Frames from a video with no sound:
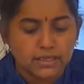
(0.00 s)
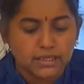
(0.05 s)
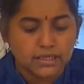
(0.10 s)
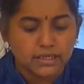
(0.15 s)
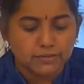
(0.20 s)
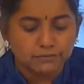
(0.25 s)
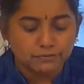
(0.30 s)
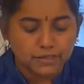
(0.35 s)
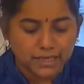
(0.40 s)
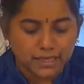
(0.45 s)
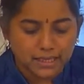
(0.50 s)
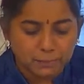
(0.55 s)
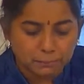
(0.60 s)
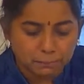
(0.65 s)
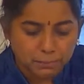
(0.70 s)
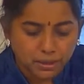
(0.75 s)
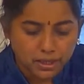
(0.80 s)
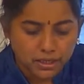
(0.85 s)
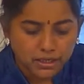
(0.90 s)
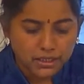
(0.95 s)
If the
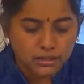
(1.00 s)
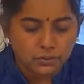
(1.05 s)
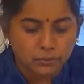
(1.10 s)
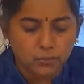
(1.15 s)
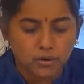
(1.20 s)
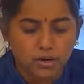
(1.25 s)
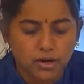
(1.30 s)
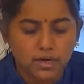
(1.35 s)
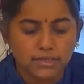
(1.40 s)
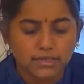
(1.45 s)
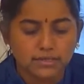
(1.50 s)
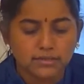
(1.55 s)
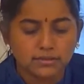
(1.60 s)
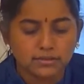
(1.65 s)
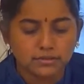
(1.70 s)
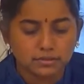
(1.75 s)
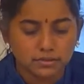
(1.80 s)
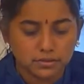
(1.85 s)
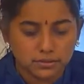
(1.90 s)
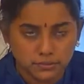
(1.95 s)
employee wants
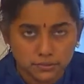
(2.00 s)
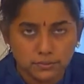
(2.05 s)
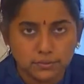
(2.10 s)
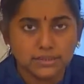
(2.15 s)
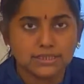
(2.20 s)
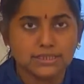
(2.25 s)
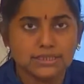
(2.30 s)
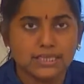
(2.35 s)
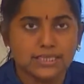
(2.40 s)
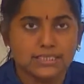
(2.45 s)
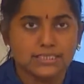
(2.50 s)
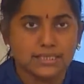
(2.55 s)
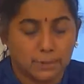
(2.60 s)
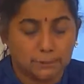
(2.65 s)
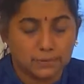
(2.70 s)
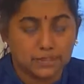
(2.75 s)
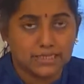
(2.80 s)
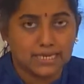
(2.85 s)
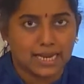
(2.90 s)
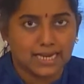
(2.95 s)
to use these
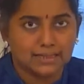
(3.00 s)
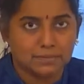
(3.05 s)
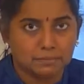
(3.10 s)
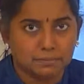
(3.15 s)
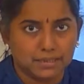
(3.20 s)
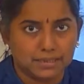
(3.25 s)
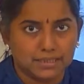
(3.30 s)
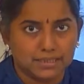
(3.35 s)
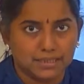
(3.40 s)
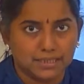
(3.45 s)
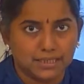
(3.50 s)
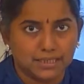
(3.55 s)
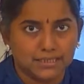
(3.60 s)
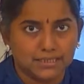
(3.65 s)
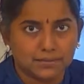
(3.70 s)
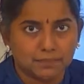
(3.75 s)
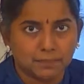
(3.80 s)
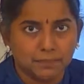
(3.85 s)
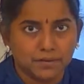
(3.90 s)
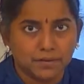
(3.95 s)
abstract
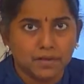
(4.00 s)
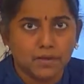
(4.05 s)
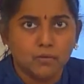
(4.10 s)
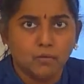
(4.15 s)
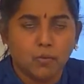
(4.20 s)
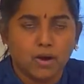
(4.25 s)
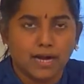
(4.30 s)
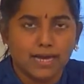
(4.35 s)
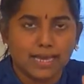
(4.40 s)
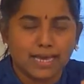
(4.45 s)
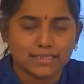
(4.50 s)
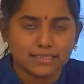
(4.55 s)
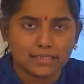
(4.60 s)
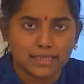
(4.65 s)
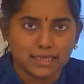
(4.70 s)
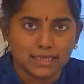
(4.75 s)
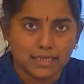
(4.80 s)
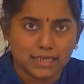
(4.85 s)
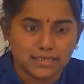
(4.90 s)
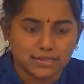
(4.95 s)
methods, what
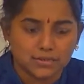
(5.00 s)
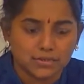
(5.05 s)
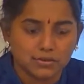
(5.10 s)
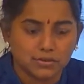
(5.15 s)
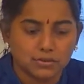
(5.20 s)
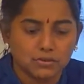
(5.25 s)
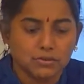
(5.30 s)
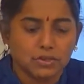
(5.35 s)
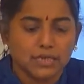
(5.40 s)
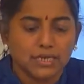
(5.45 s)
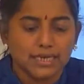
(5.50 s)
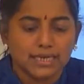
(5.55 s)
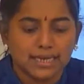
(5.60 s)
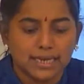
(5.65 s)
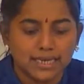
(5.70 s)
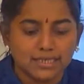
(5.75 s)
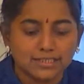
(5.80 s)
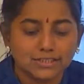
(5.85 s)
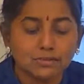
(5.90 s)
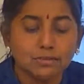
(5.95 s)
actually it has to do? It
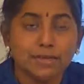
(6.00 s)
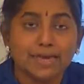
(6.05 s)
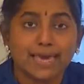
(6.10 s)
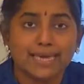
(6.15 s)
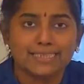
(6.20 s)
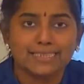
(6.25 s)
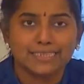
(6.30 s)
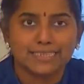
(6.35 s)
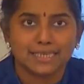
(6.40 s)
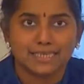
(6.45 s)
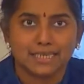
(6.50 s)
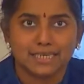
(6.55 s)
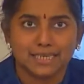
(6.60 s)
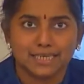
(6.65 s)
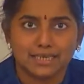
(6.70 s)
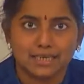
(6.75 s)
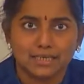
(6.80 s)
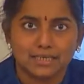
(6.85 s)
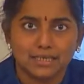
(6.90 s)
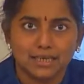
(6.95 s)
has to extend
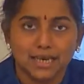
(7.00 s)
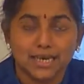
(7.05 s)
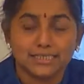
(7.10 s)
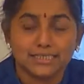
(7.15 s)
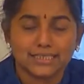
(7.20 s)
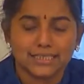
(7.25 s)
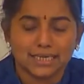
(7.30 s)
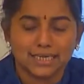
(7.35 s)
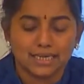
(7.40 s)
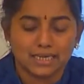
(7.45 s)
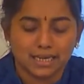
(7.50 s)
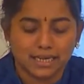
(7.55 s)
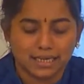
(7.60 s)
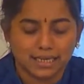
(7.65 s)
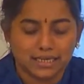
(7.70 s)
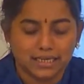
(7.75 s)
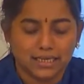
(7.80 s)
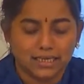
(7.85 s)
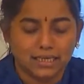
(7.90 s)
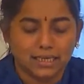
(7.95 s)
it. Extend
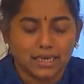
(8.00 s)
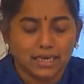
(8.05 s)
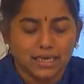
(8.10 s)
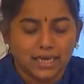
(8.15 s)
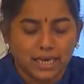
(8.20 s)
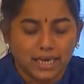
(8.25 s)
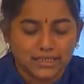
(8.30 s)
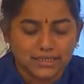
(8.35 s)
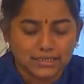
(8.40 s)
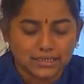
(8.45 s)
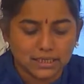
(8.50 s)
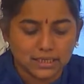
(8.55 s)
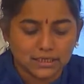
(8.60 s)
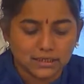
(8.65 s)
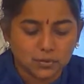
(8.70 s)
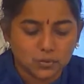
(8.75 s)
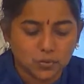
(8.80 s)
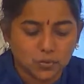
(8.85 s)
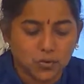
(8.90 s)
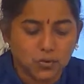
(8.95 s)
training,
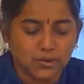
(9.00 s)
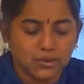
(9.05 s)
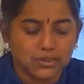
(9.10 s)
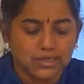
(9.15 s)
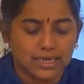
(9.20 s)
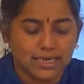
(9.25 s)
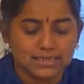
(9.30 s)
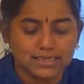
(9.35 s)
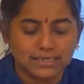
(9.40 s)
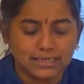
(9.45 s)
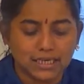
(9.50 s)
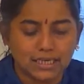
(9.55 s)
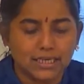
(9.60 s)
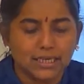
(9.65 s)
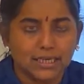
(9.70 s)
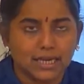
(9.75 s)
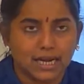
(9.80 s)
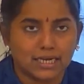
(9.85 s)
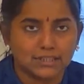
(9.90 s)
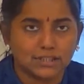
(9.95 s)
extend sports,
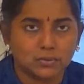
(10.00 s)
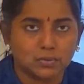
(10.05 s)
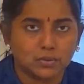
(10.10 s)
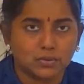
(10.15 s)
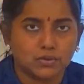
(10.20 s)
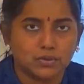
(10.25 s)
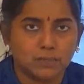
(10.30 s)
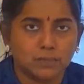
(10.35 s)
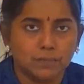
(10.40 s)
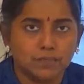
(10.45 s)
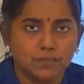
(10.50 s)
extend transport.